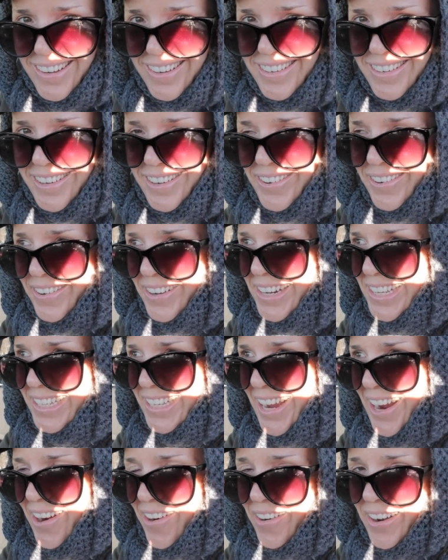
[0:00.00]
degrees
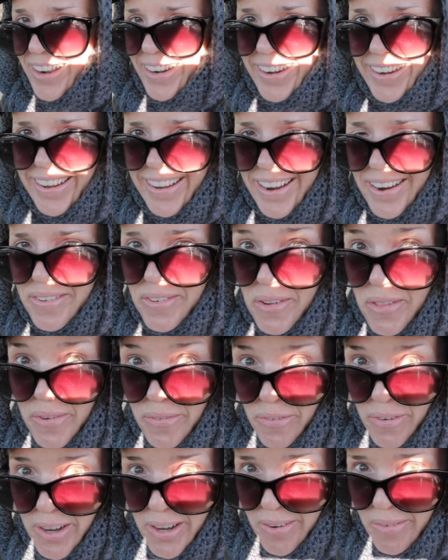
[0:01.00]
out and I can't roll the friggin'